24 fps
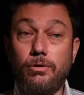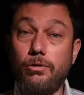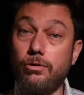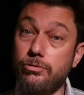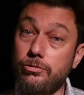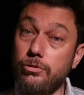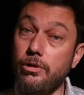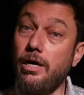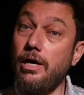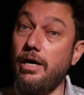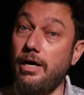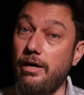
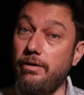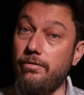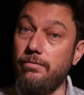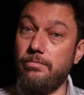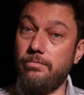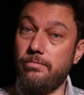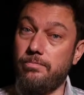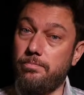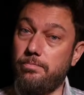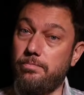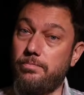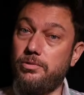Also, I
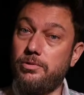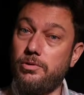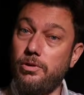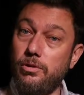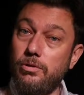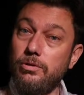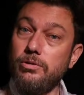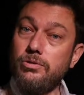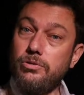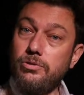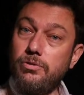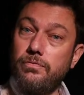have
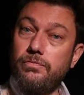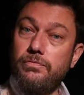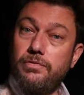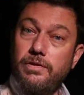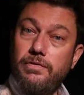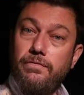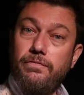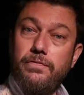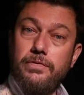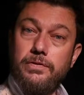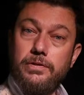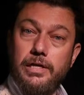tons of
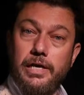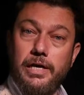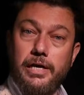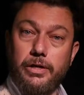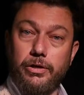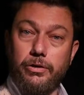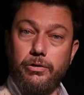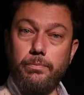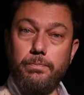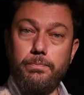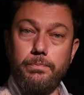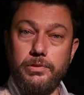different
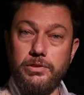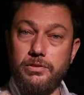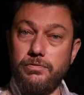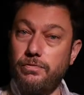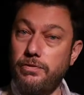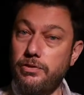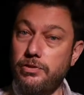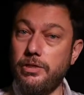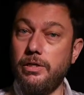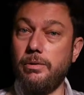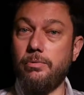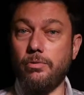equipments
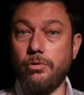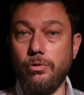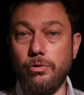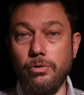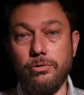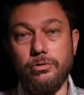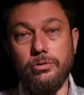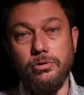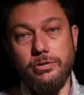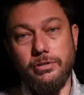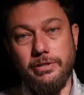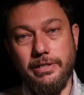which I'm
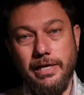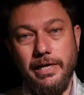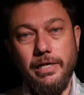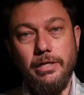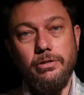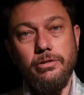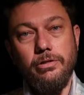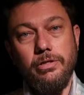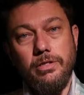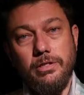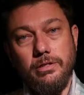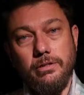going to
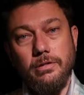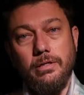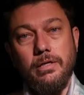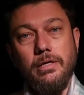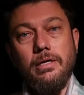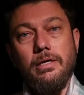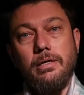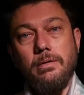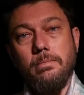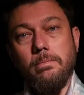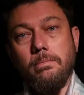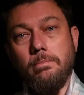tell you in
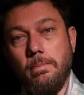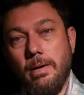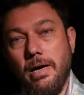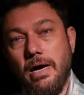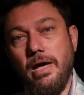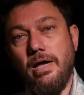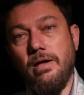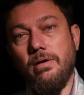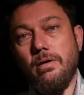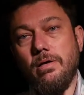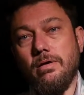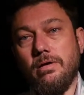
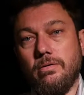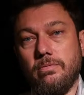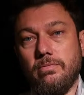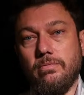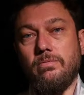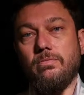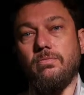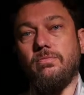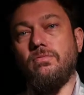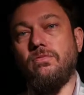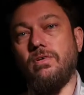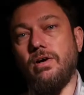by
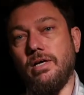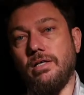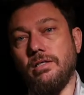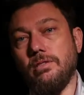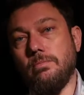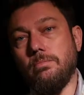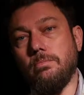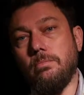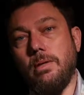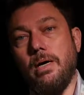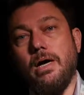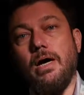
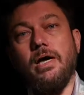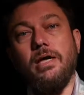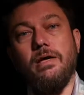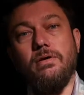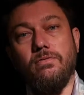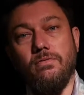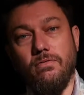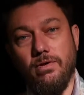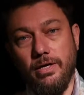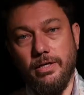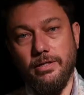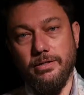
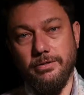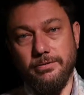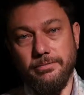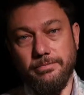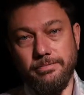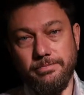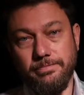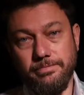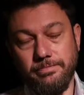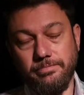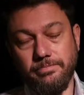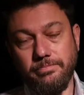one.
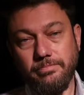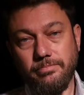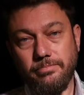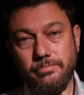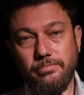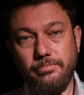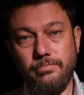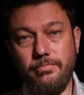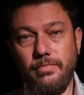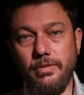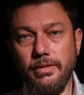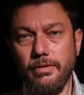
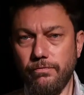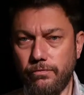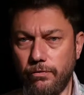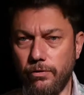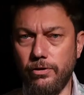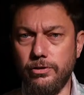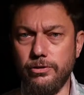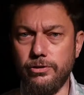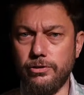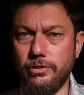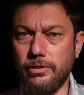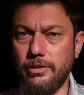
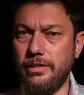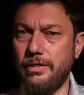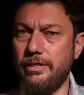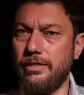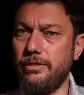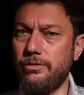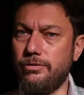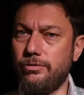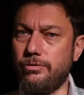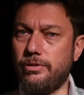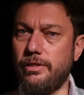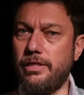First,
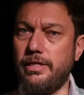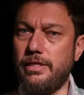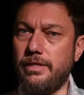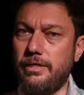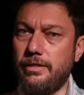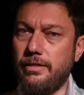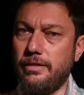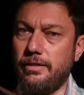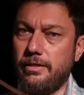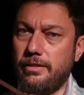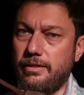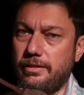
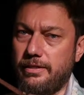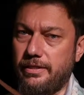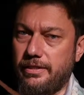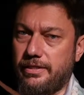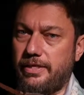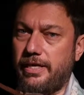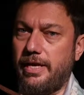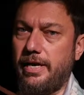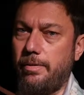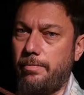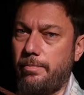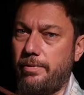today, the
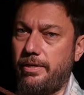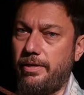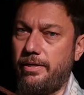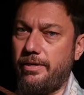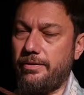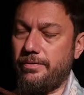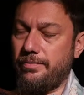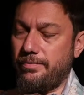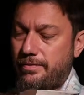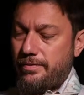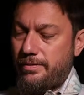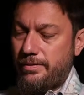
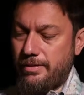camera.